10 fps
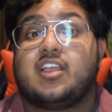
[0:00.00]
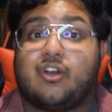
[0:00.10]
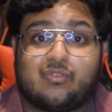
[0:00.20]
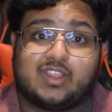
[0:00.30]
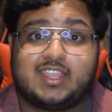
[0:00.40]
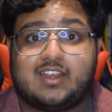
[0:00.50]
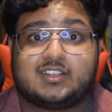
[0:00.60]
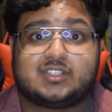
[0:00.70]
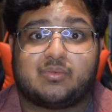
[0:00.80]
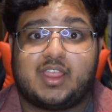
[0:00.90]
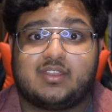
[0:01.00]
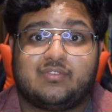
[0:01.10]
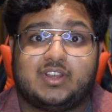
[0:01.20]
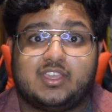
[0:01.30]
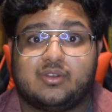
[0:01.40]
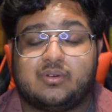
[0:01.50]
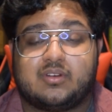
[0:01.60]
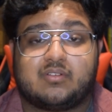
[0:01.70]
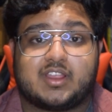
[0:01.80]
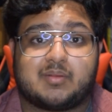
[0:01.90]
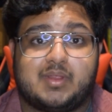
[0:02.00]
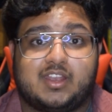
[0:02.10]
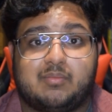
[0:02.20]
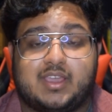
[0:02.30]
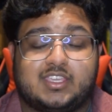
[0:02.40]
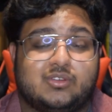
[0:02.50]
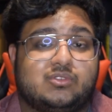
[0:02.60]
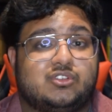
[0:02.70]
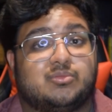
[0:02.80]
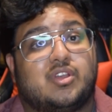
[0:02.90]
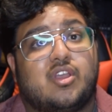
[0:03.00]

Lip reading: Over here is a random video recommended by YouTube.